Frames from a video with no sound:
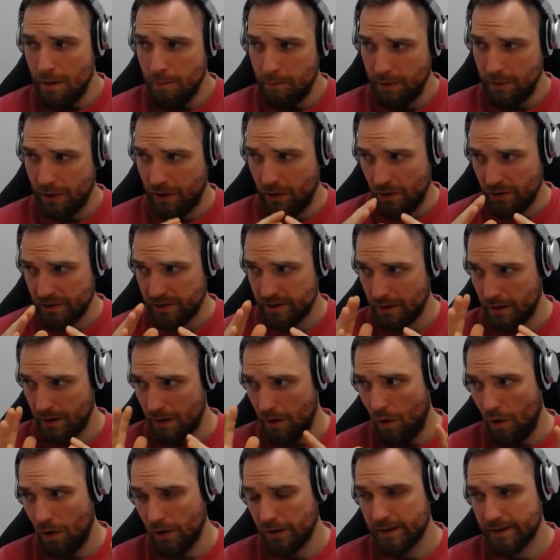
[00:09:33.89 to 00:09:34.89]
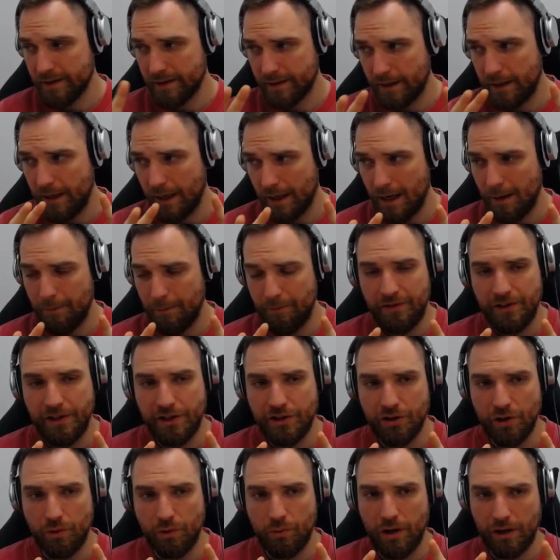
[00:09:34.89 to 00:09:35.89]
Because all this ClickUp
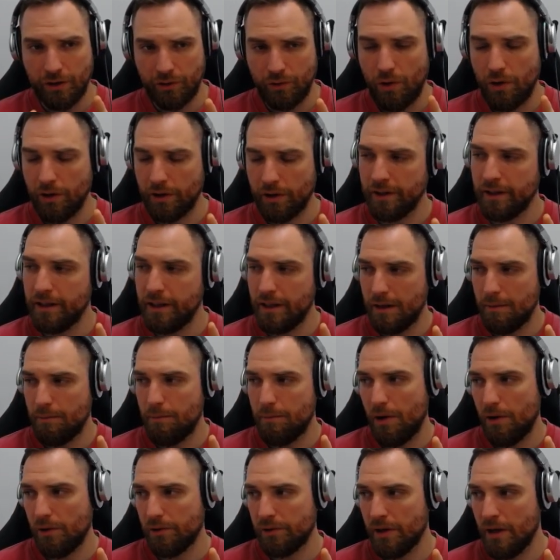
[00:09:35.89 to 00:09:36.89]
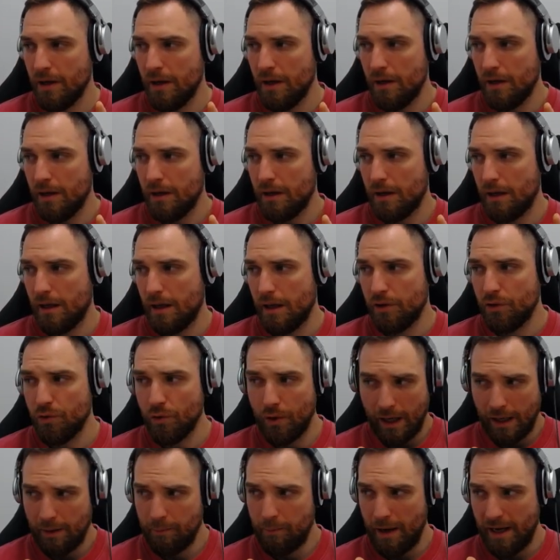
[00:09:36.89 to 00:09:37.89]
feature we are talking here about, you
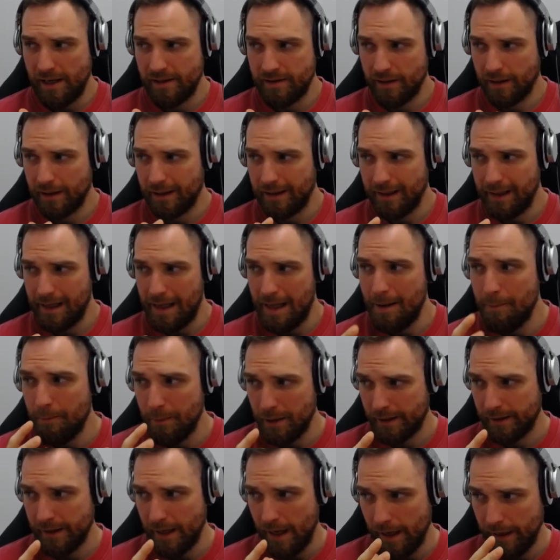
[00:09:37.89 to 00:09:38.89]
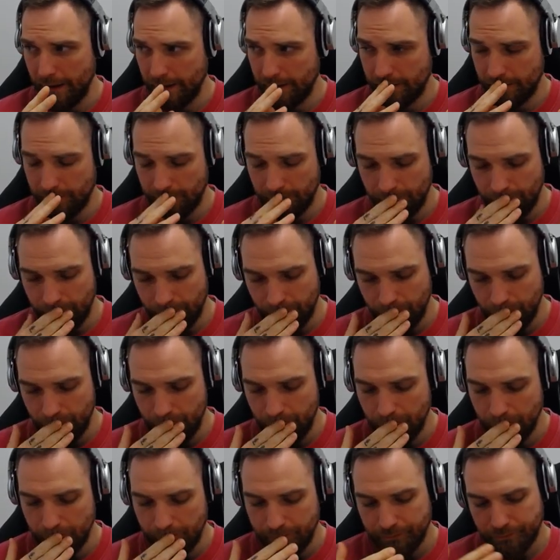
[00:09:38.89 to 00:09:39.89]
can basically imitate
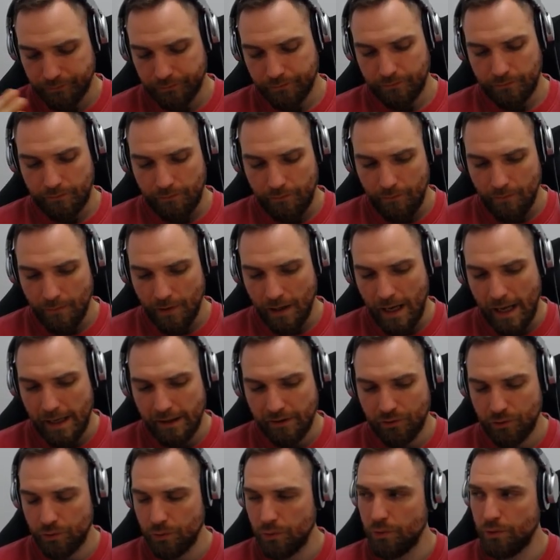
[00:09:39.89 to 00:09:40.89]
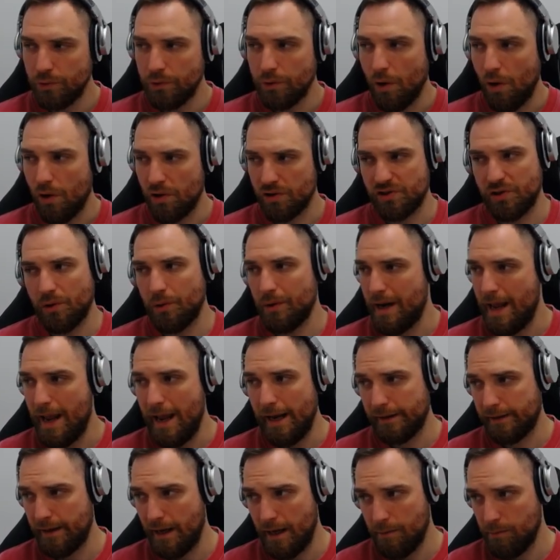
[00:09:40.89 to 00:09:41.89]
and do also on
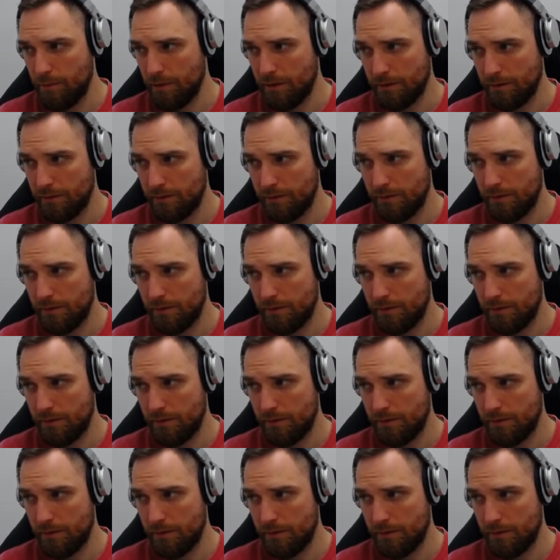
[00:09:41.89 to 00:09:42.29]
Airtable.